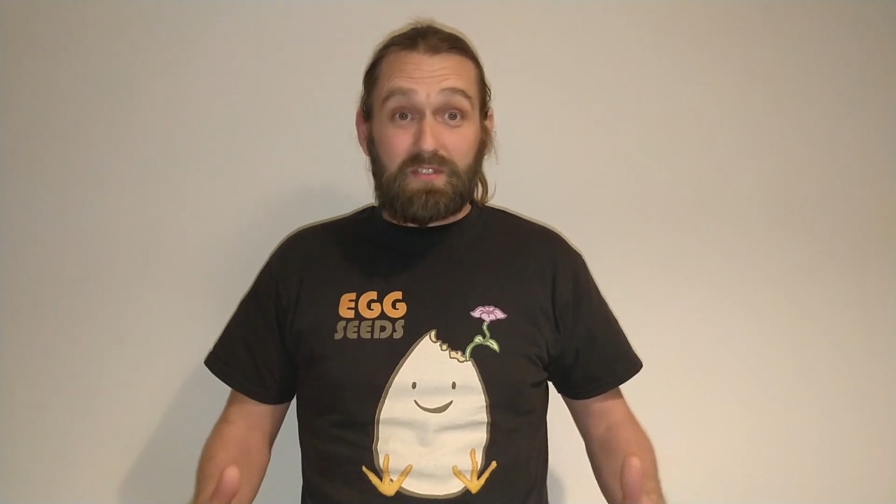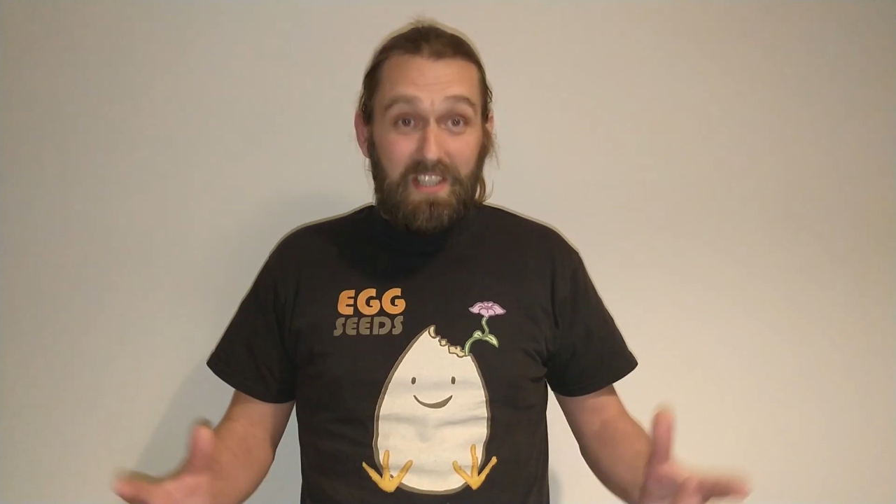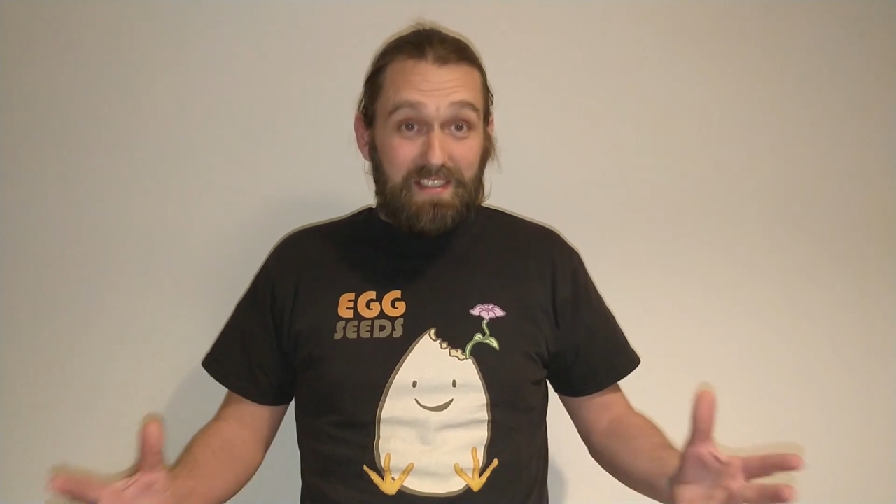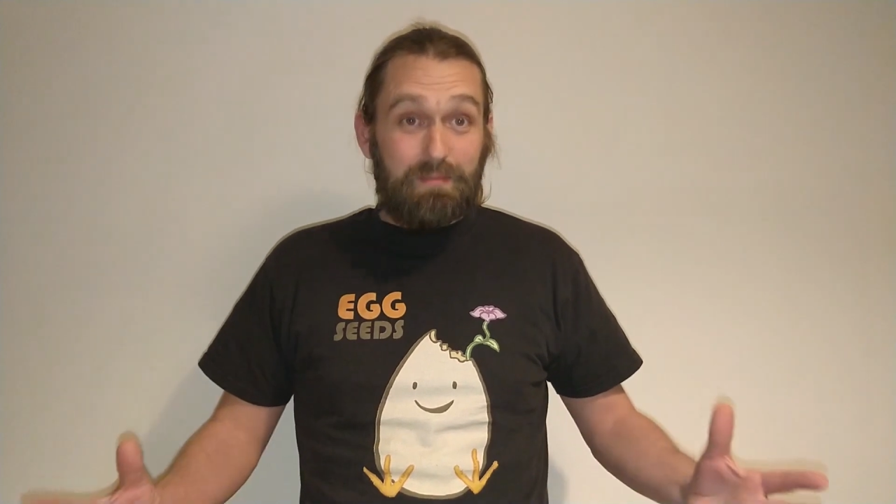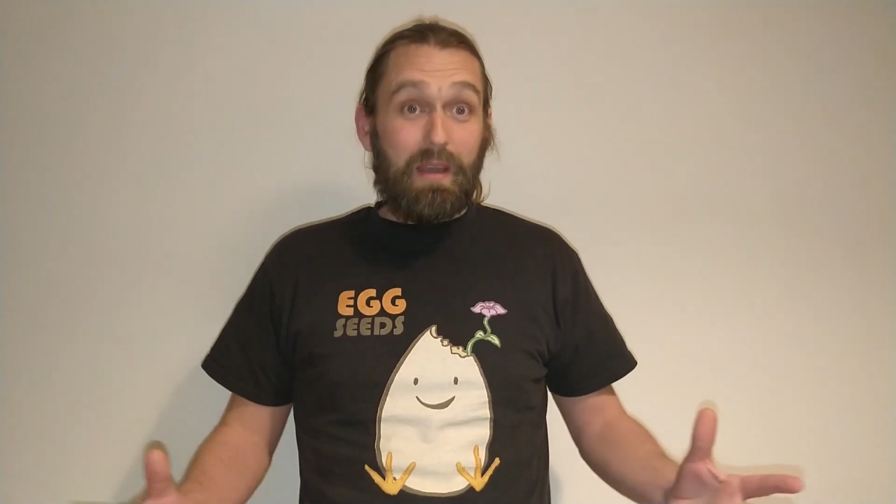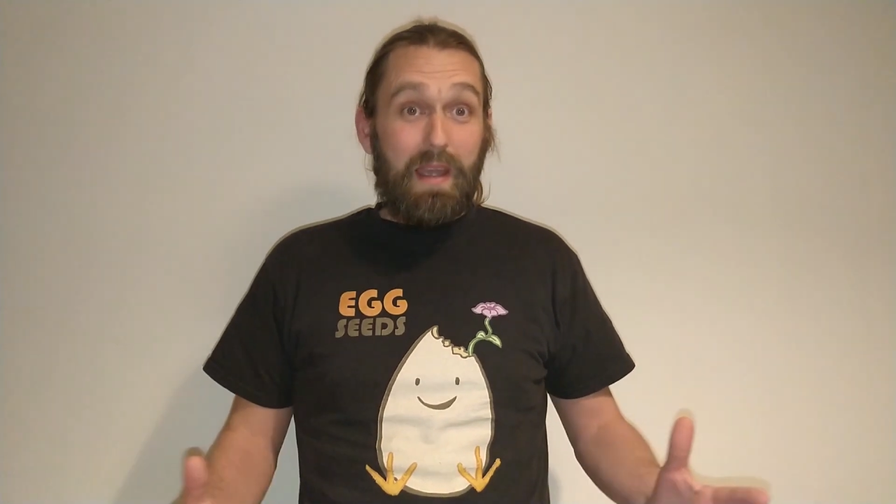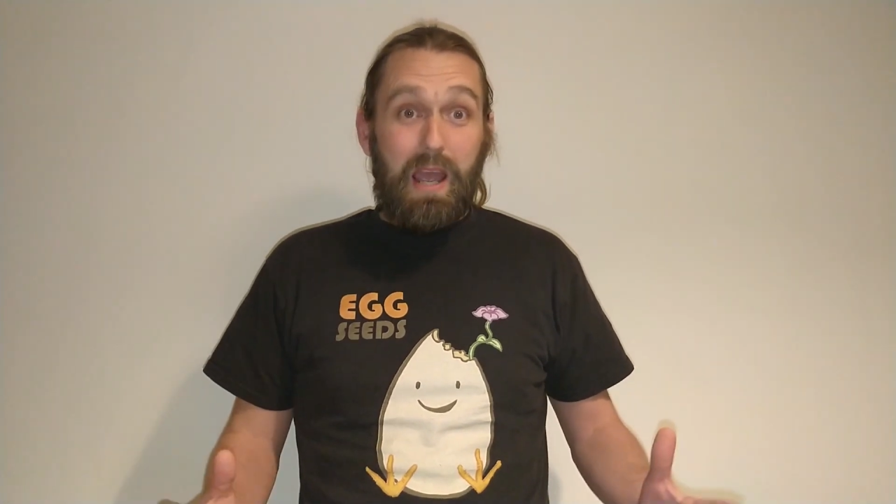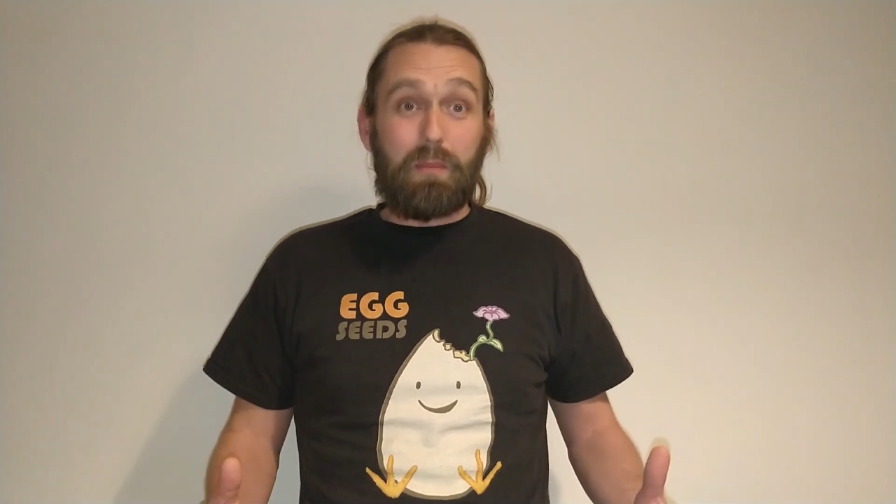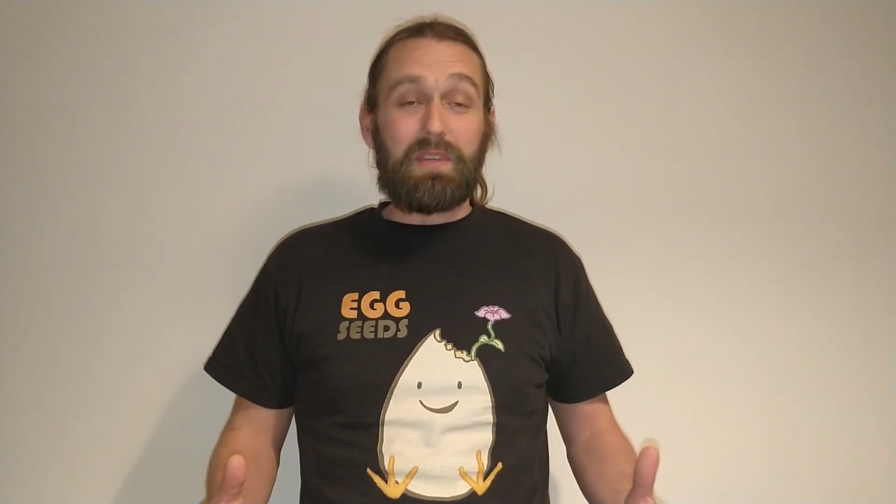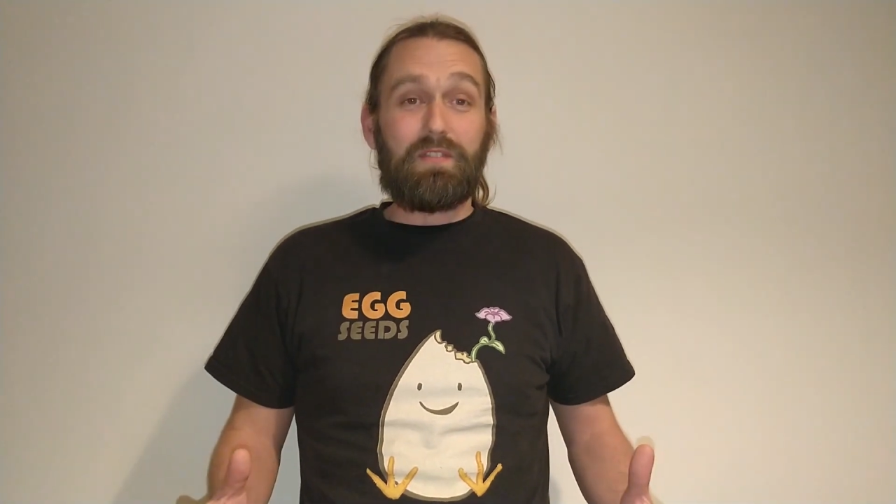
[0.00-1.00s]
just about how
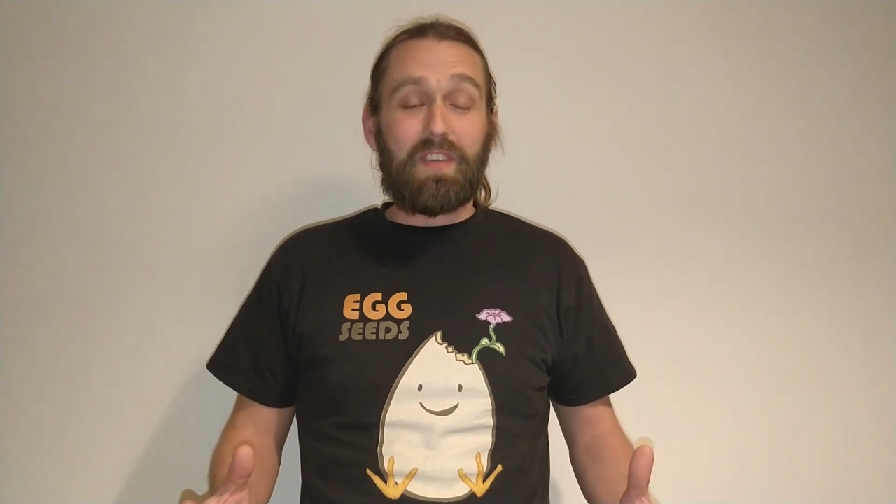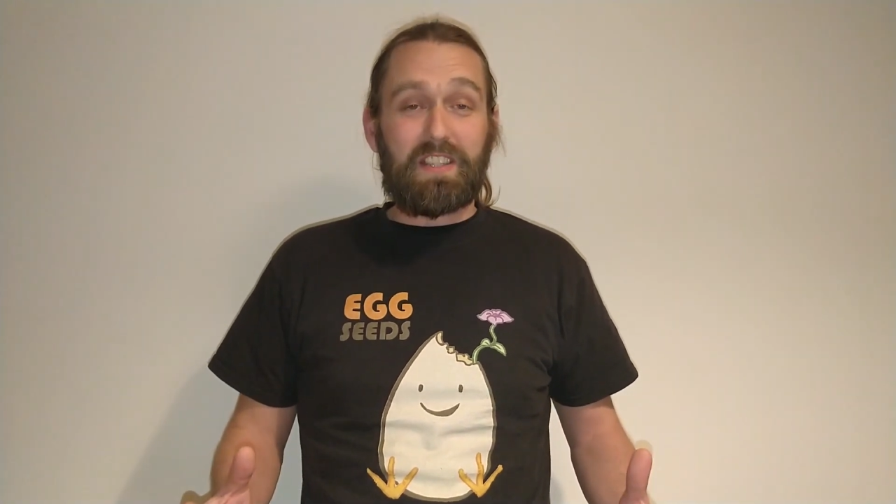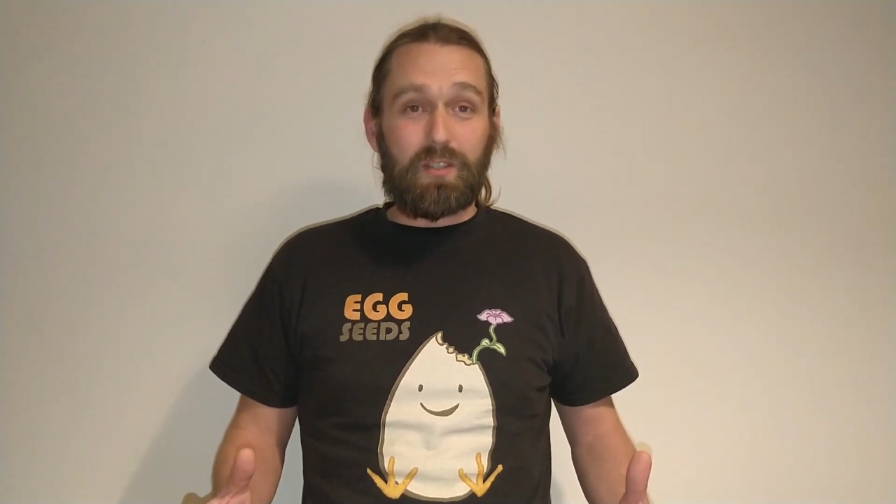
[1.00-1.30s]
many things